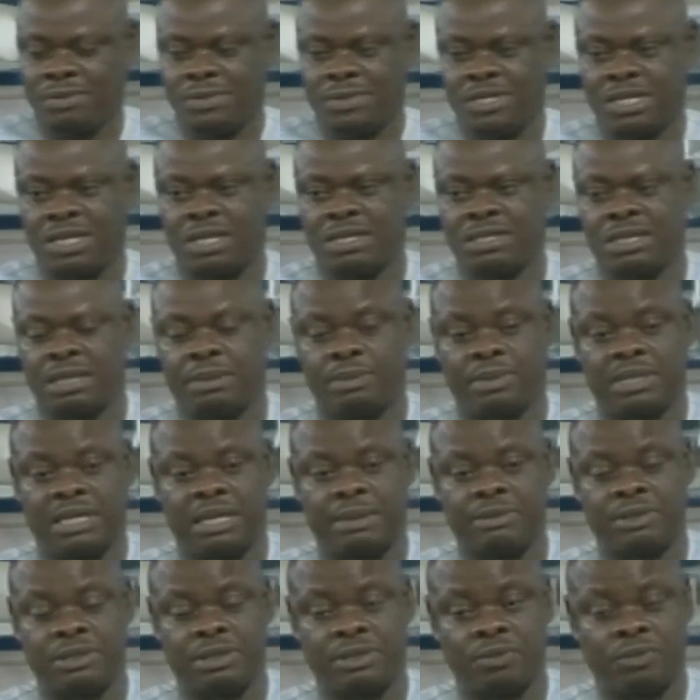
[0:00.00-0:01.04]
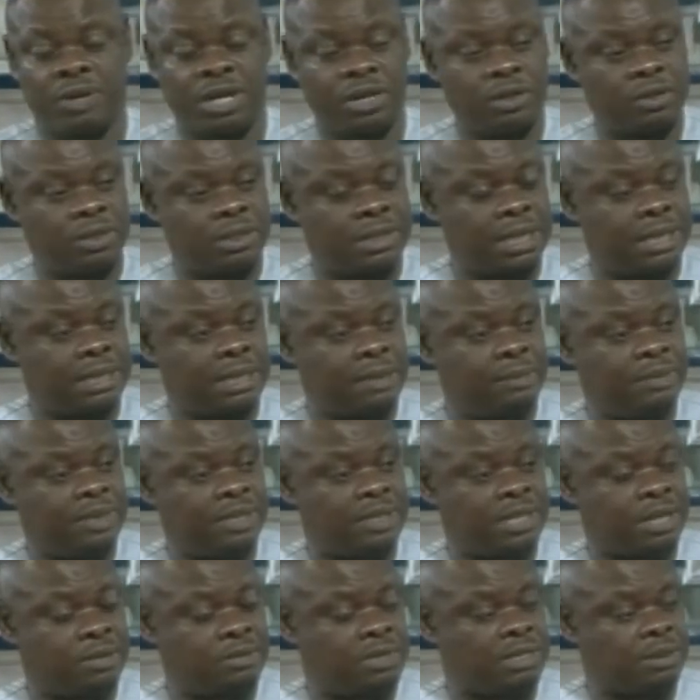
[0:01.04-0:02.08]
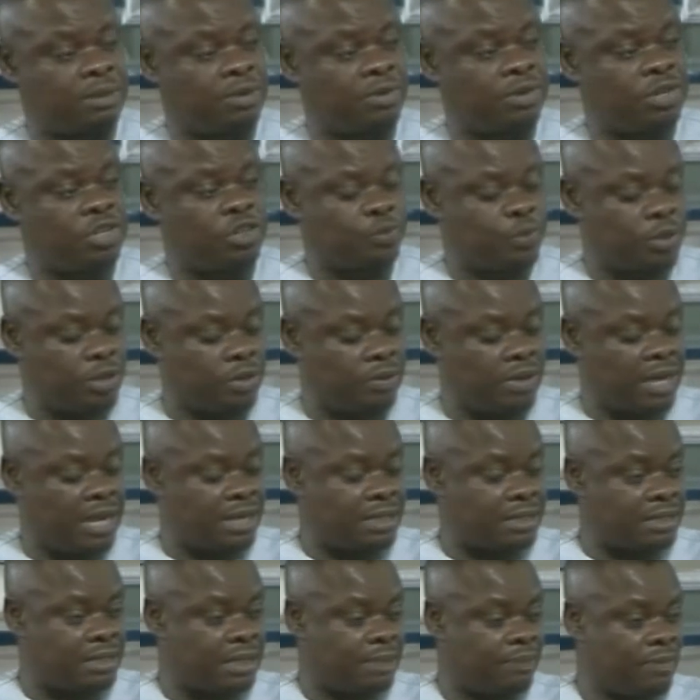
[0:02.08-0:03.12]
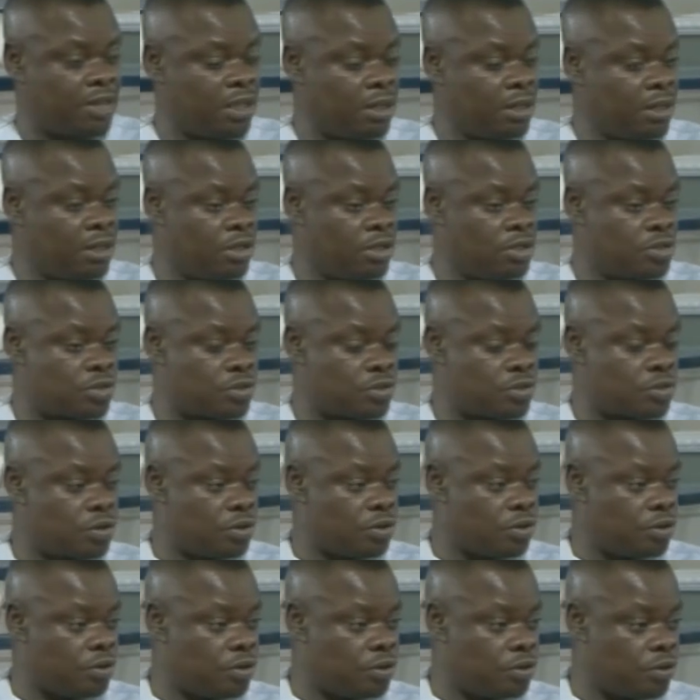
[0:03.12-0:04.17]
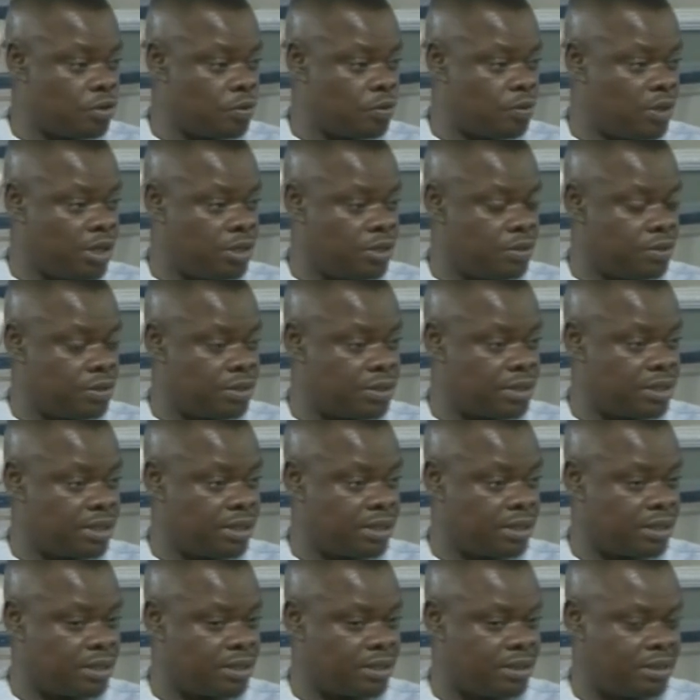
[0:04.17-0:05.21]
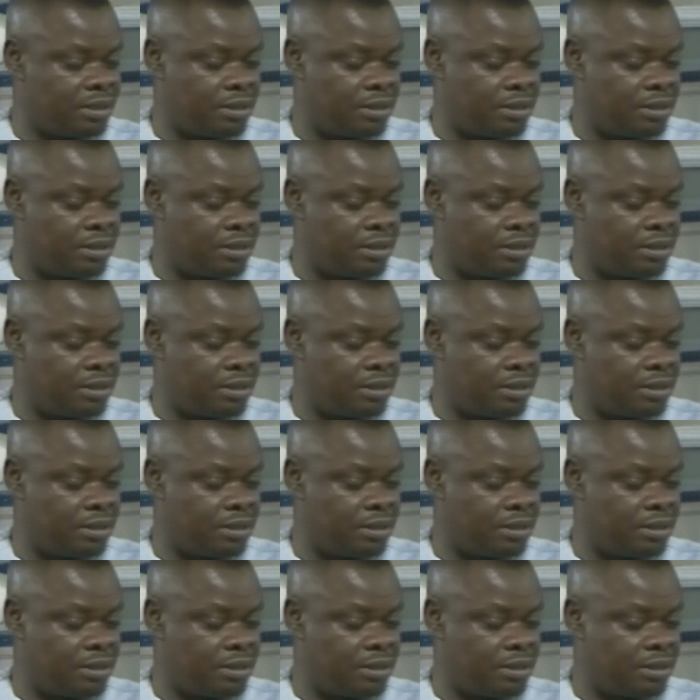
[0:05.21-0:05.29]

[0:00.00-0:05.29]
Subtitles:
And sometimes when you take the business to some of these people, you ask them, so what do you think?